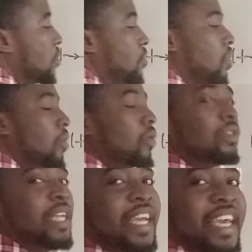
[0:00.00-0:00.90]
So,
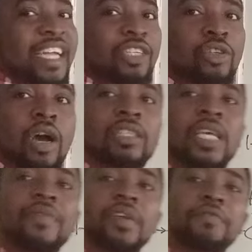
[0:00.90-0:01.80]
the
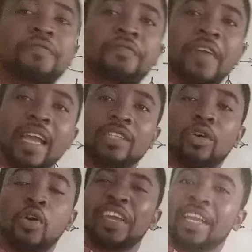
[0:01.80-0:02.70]
inductive
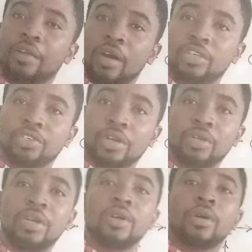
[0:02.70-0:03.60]
effect or induction
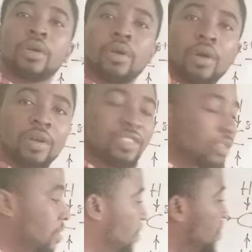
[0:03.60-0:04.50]

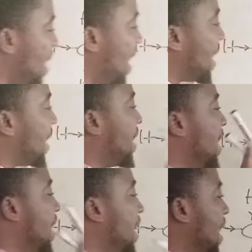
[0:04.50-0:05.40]
caused by
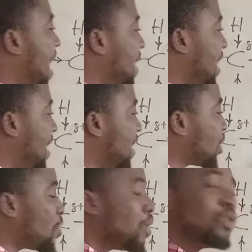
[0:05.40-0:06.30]
an
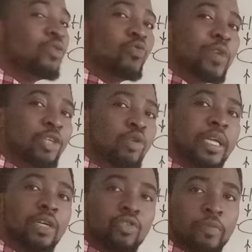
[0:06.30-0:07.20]
electron
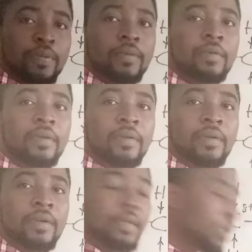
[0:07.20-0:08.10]
withdrawing group
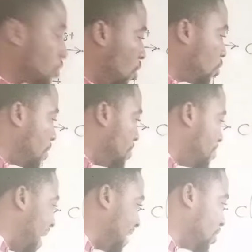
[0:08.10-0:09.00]
is
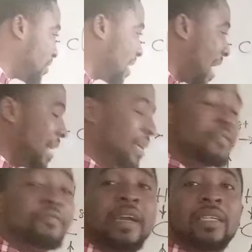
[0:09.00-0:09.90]
called minus I
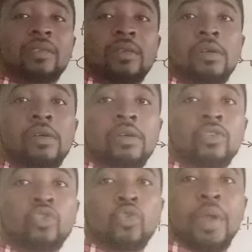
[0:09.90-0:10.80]
effect.
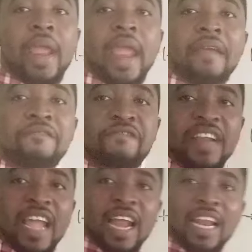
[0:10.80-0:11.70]
So
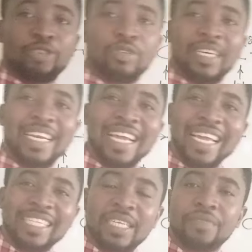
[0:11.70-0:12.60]
every
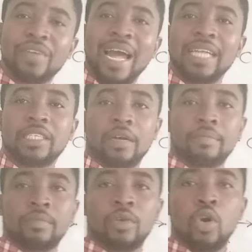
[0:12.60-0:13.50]
electronegative
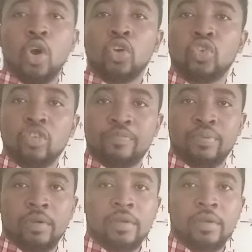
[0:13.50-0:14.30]
atom or group